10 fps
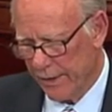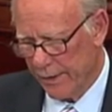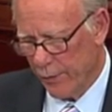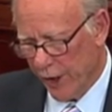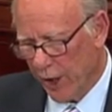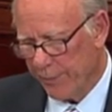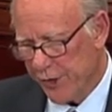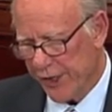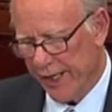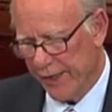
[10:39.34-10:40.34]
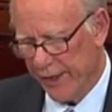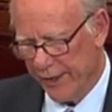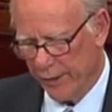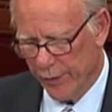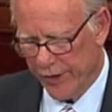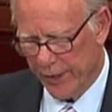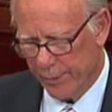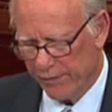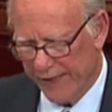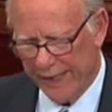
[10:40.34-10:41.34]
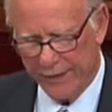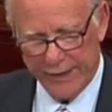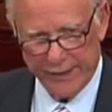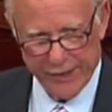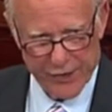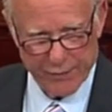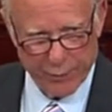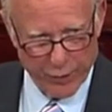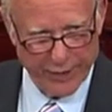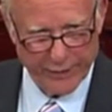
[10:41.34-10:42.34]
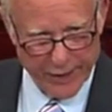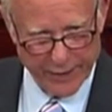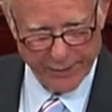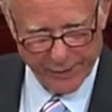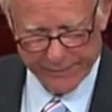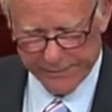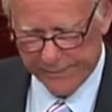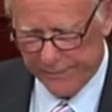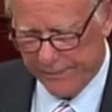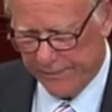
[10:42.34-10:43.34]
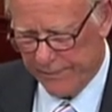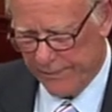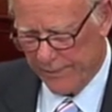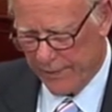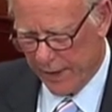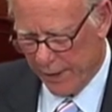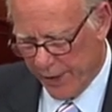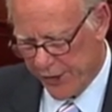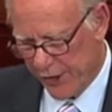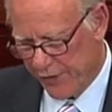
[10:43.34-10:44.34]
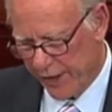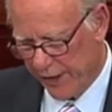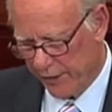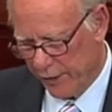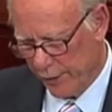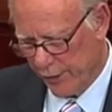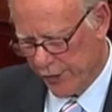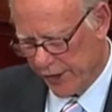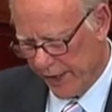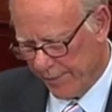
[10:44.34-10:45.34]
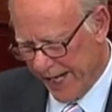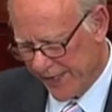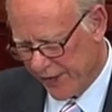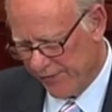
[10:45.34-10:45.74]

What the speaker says: we are presented here with a profoundly disappointing document. A budget that includes a massive